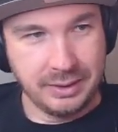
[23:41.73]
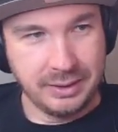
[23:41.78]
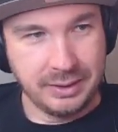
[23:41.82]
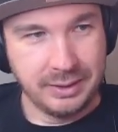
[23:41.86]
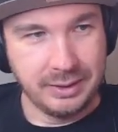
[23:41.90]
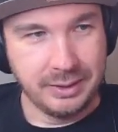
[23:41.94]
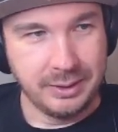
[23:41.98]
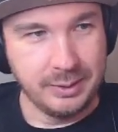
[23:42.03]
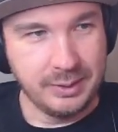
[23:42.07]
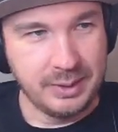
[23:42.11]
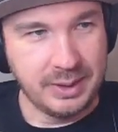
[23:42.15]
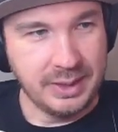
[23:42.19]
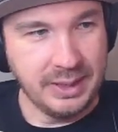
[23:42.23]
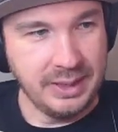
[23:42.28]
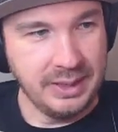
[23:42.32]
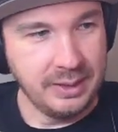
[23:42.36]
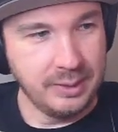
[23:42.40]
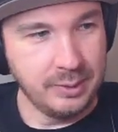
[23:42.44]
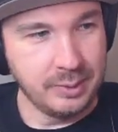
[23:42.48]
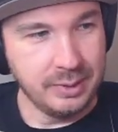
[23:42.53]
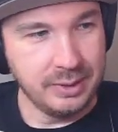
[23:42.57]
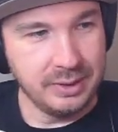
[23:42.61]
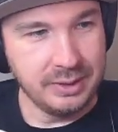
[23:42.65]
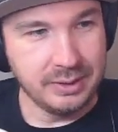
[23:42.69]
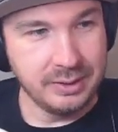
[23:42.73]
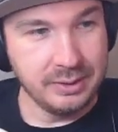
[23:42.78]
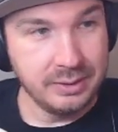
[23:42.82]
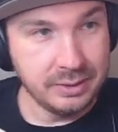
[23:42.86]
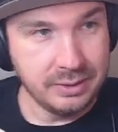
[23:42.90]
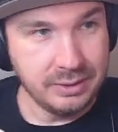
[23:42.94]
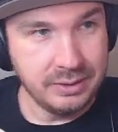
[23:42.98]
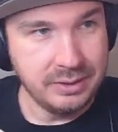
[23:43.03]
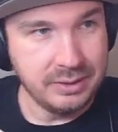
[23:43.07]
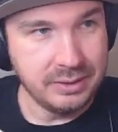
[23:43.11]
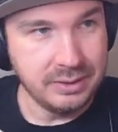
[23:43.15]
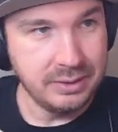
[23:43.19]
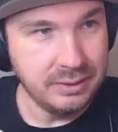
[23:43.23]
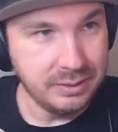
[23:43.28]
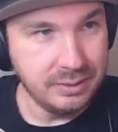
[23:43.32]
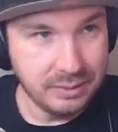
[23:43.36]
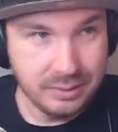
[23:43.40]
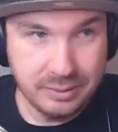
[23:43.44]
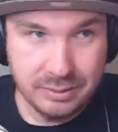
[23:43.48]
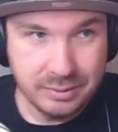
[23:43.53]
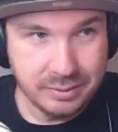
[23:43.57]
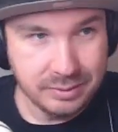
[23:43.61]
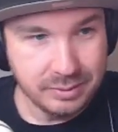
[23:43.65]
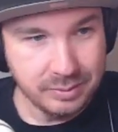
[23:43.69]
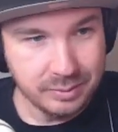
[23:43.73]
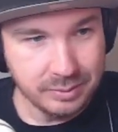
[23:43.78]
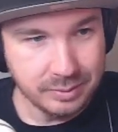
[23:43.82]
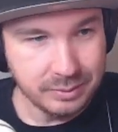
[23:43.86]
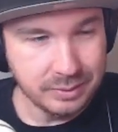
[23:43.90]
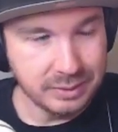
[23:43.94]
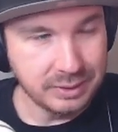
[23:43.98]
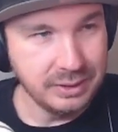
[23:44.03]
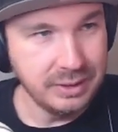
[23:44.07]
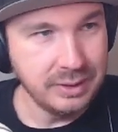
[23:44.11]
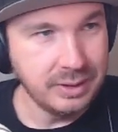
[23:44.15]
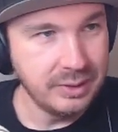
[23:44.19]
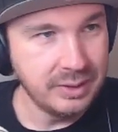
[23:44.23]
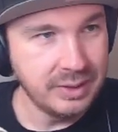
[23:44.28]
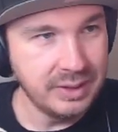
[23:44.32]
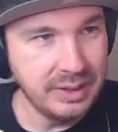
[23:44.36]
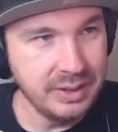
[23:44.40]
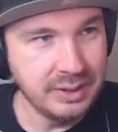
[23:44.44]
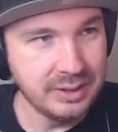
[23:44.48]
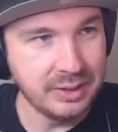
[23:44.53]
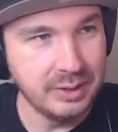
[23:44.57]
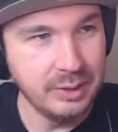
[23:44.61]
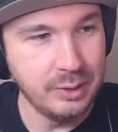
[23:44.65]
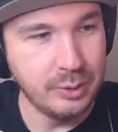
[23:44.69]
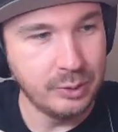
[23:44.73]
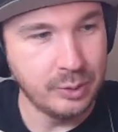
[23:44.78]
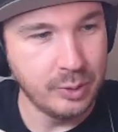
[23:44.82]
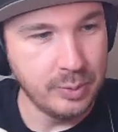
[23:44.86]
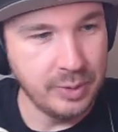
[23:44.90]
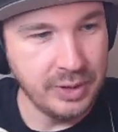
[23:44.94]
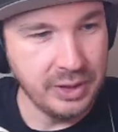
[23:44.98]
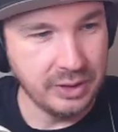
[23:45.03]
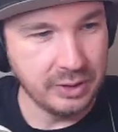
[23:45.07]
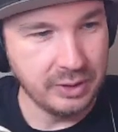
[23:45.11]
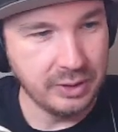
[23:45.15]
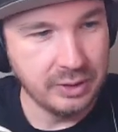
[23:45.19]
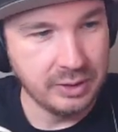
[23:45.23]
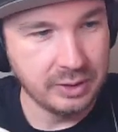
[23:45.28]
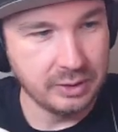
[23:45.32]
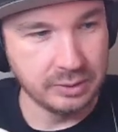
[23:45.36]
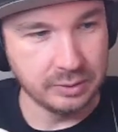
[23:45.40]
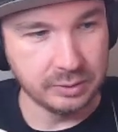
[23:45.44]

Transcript: Okay, well, we'll see how things go from here.